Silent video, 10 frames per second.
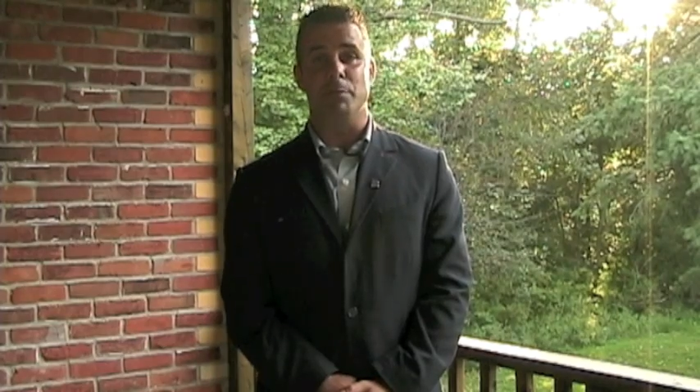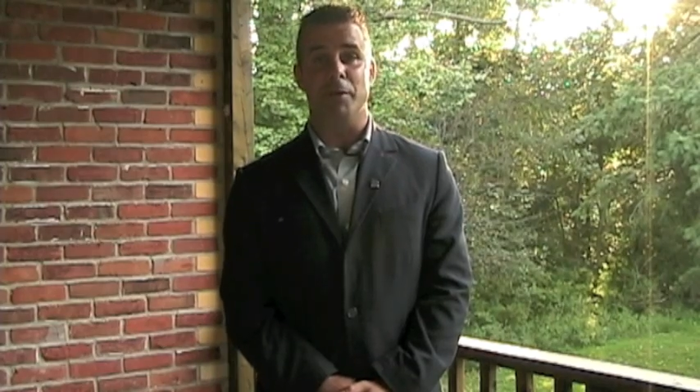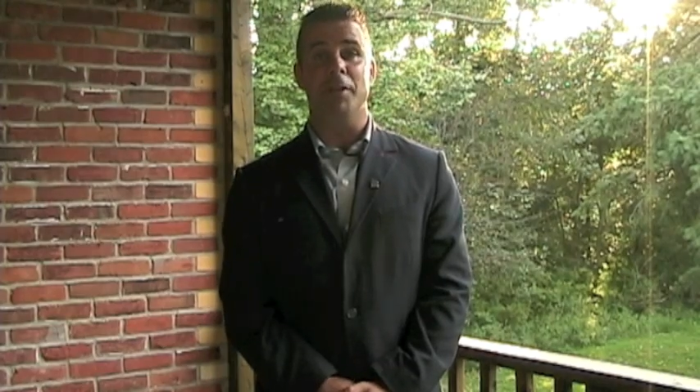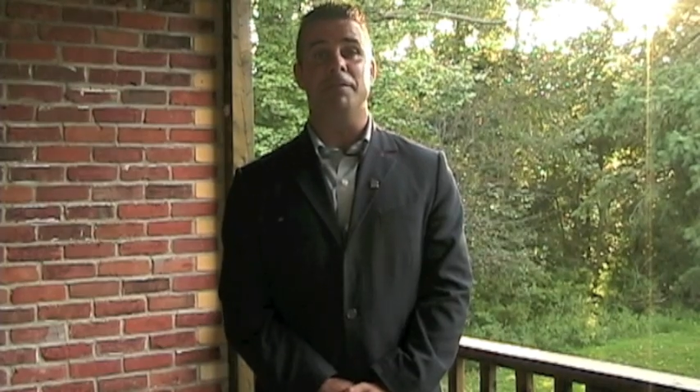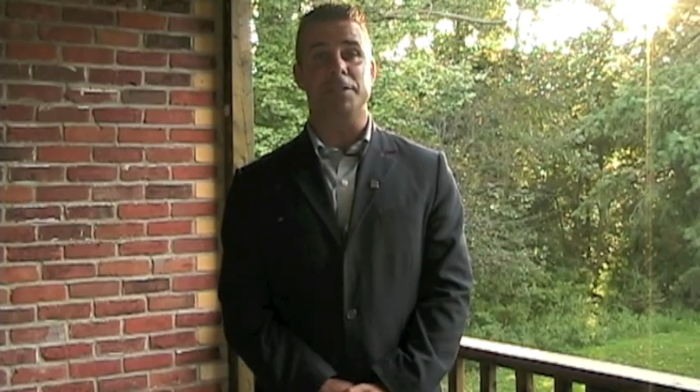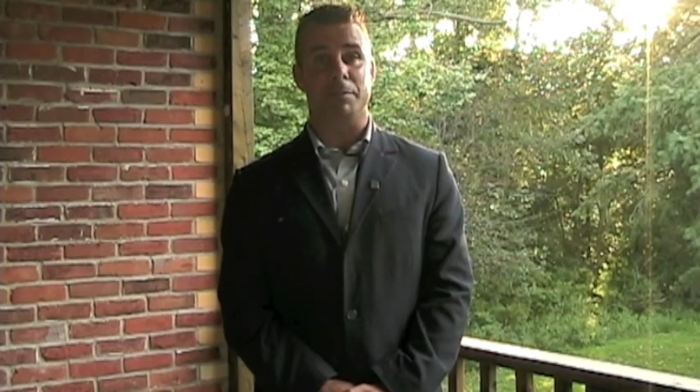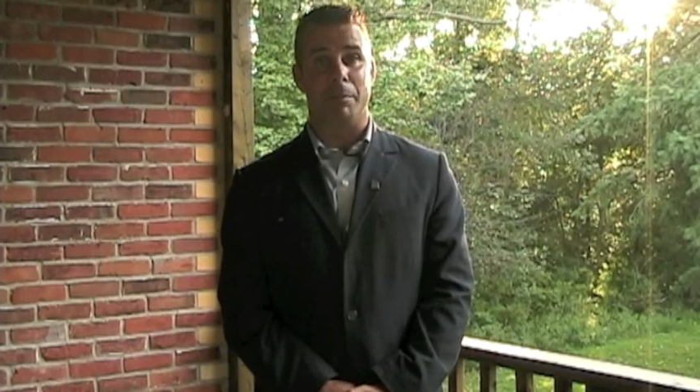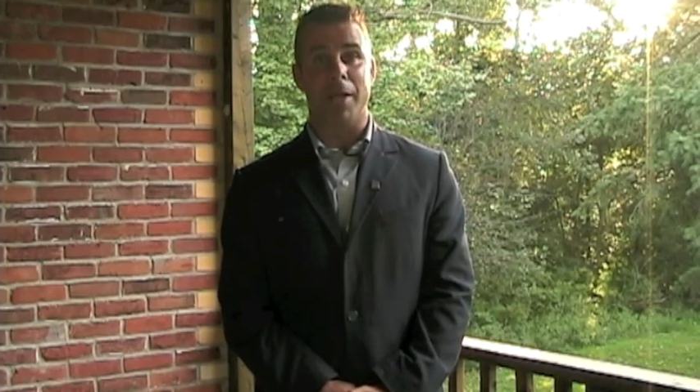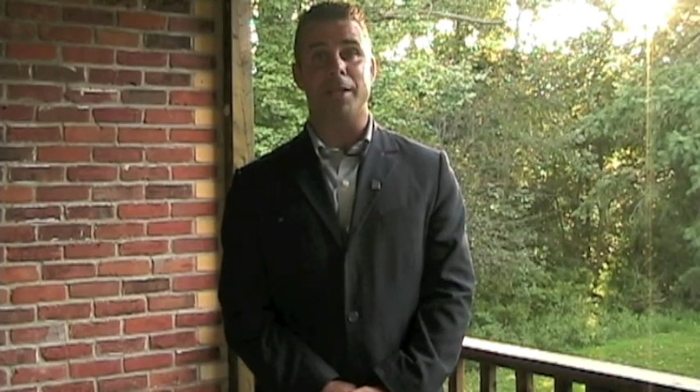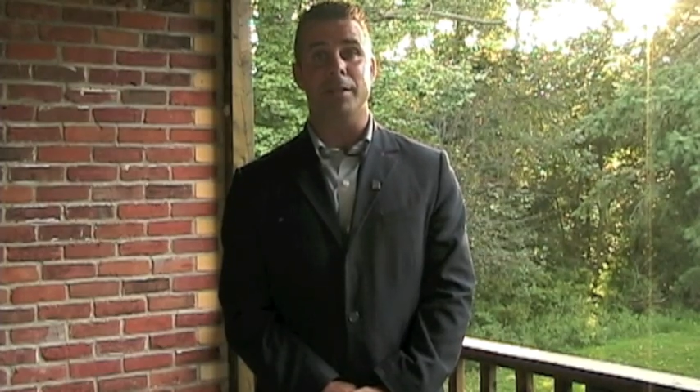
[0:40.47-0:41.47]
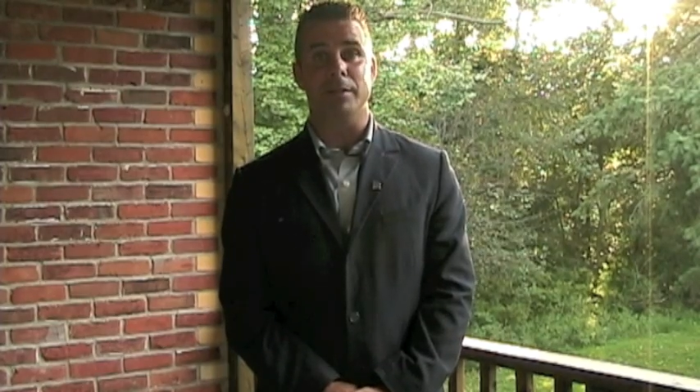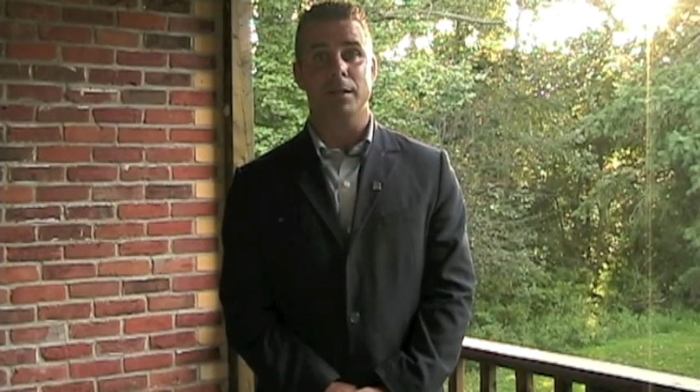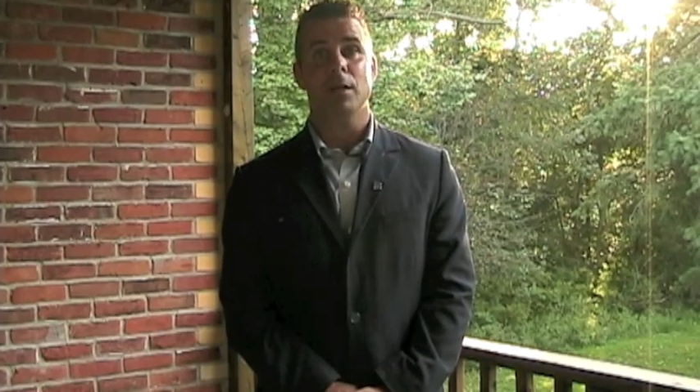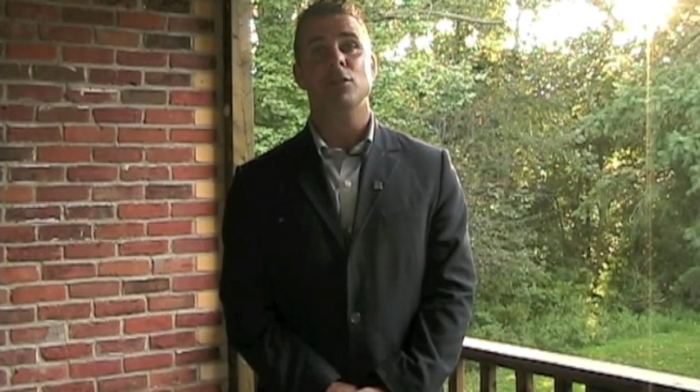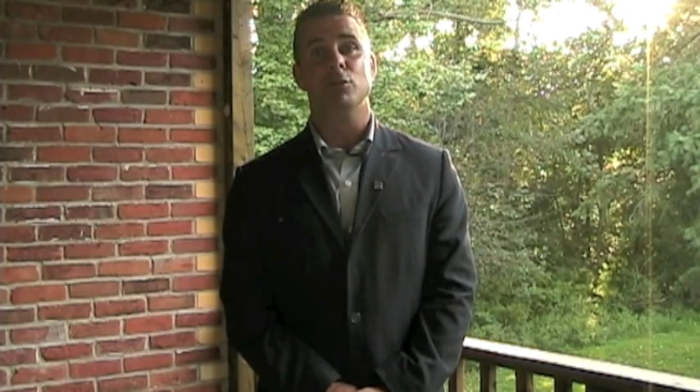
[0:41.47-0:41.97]
benefits of my kid
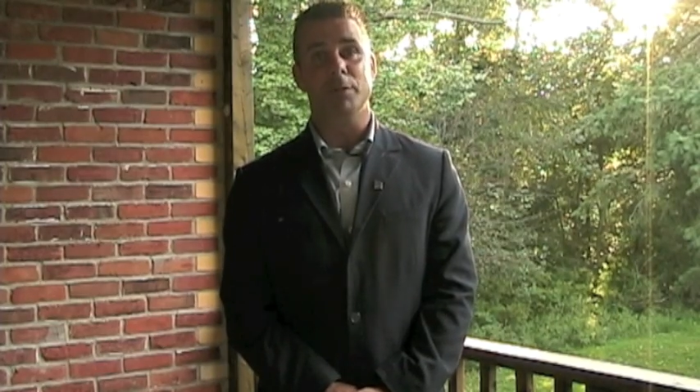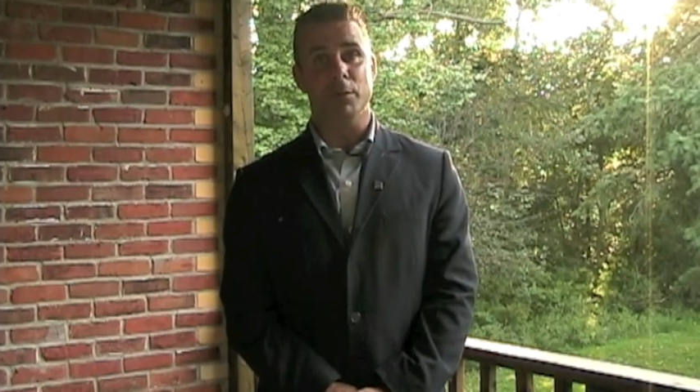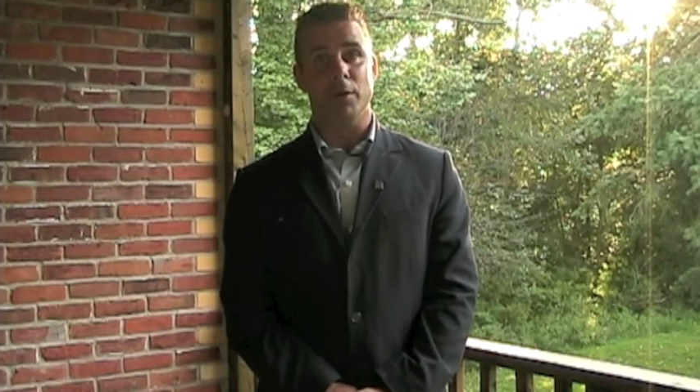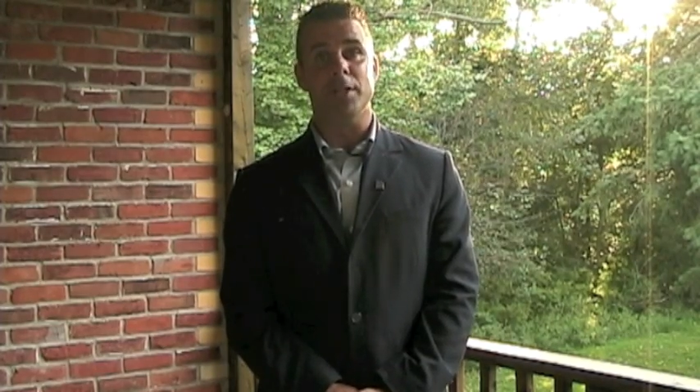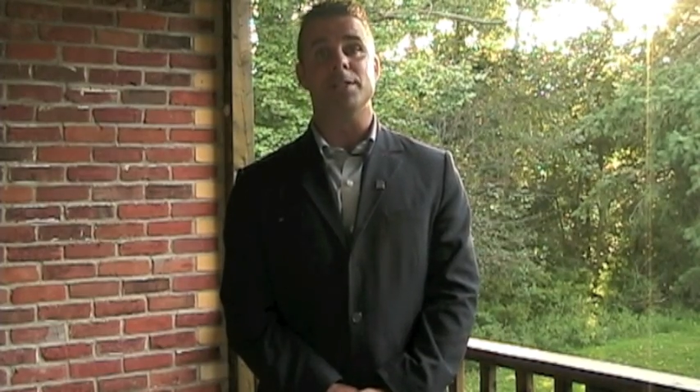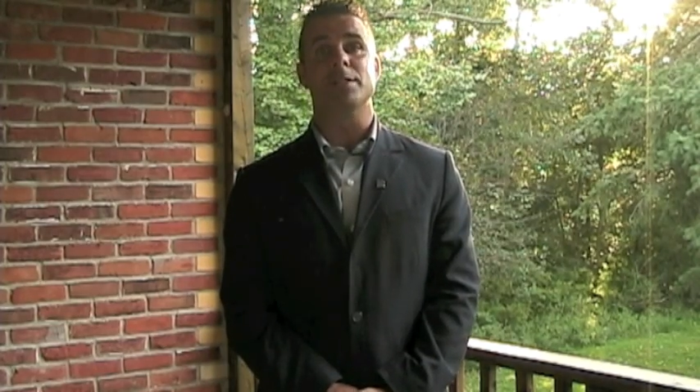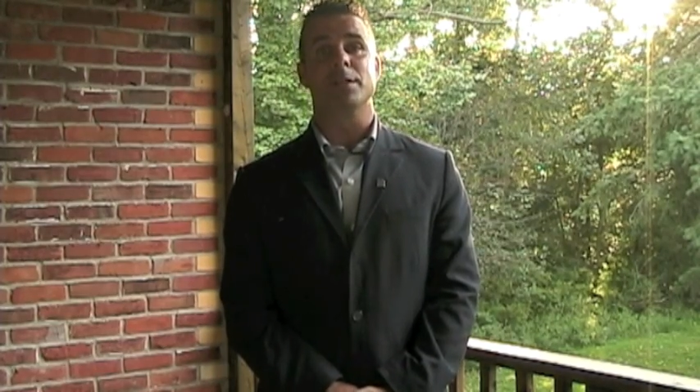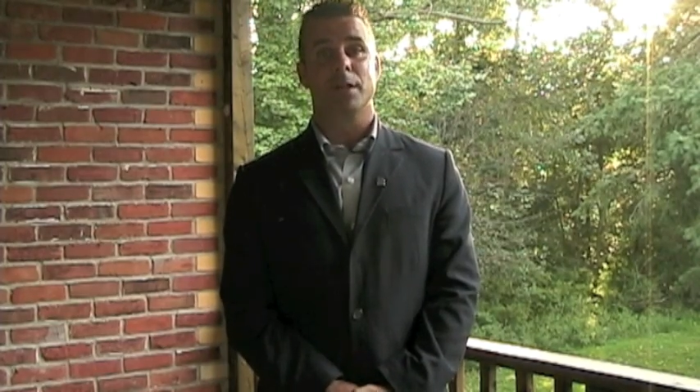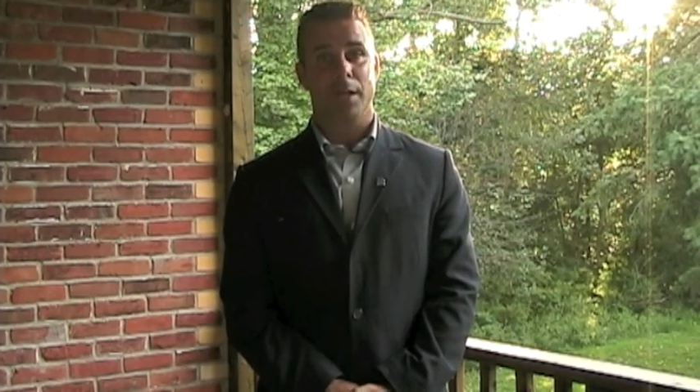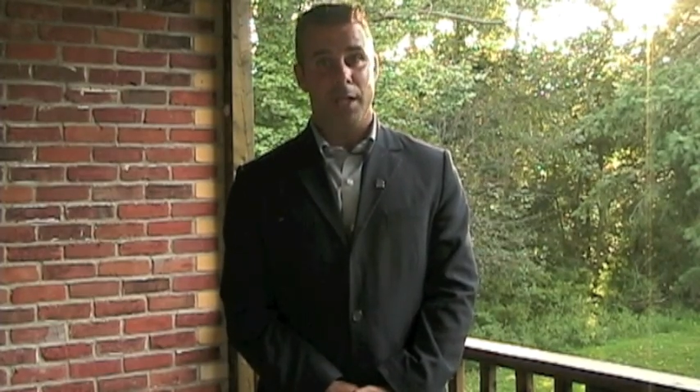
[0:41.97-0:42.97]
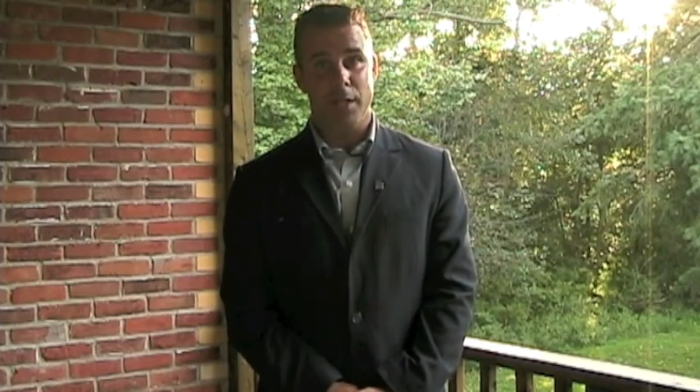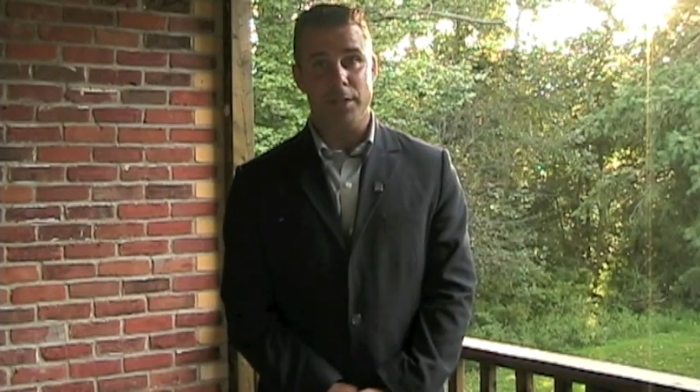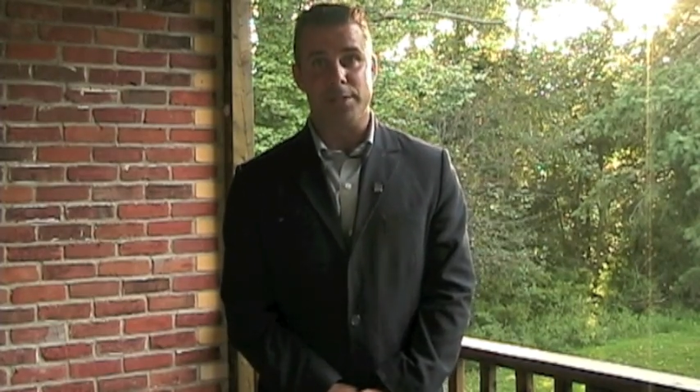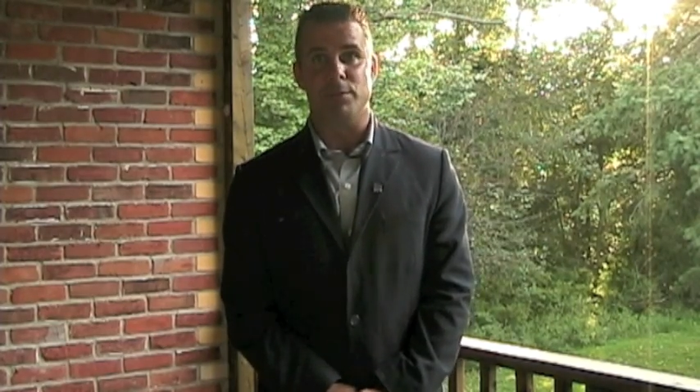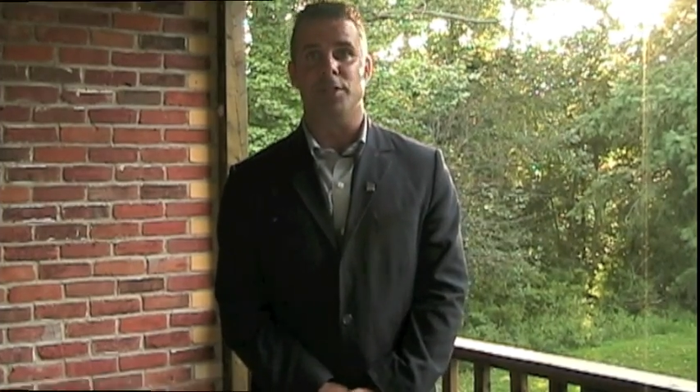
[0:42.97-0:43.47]
to be raised in this